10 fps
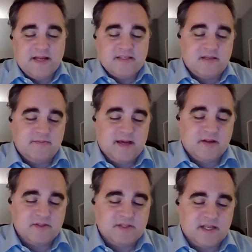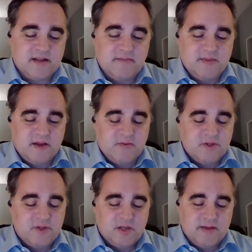Now that's in a medical setting. Of
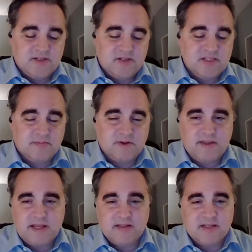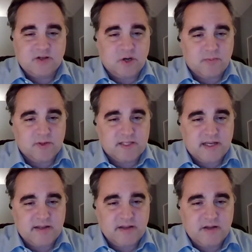course, you can imagine a similar thing in like a corporate
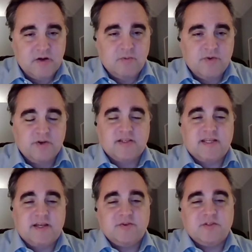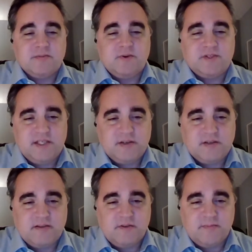setting. You can say who's the most senior
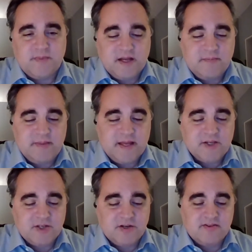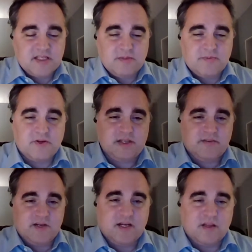level uh, manager. That's the person
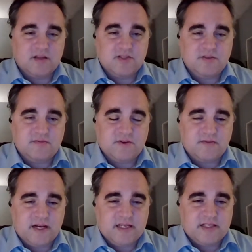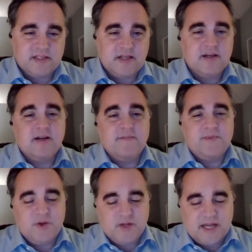everyone kind of looks to for advice
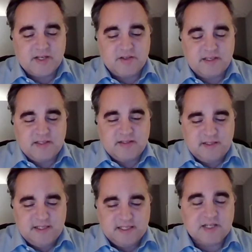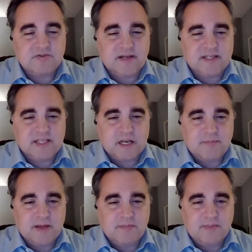you could actually decentralize that a
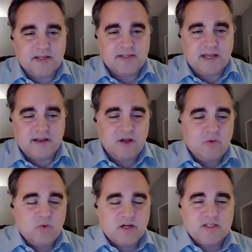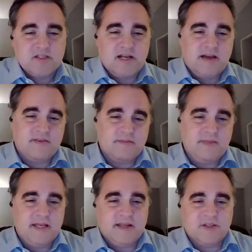bit by saying we're going to start having
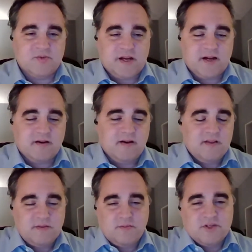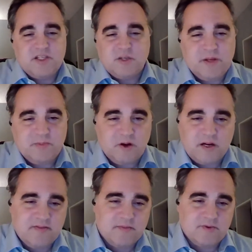meetings where the more senior people
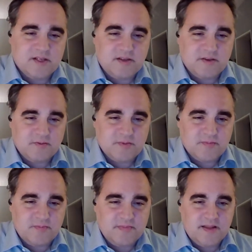aren't even present in the room.